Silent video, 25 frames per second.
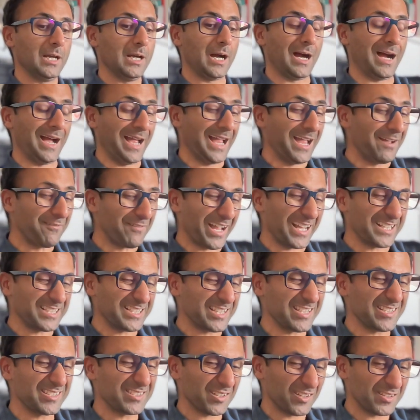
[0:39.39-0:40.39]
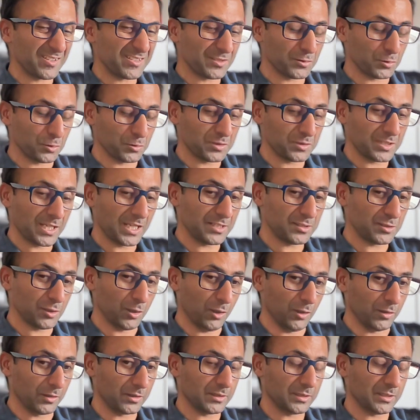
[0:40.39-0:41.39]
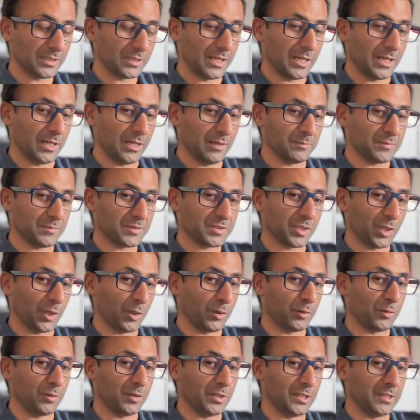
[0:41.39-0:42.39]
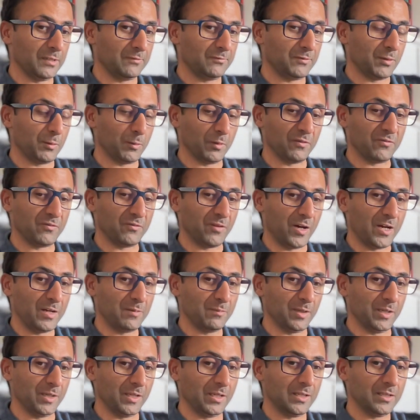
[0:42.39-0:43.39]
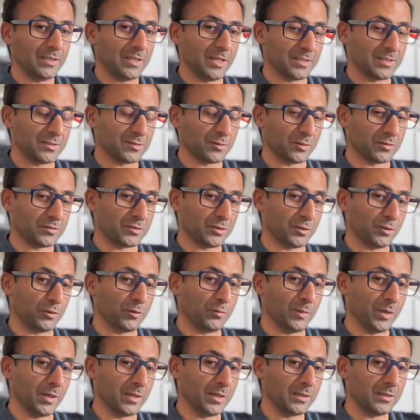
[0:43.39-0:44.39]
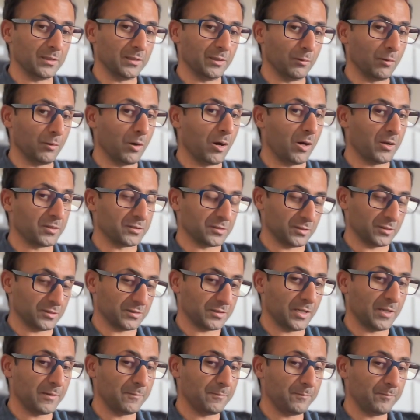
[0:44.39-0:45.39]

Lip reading: I have actually started on TikTok. So if you want to find me, it's Dr. Umar, Little Heart Doctor.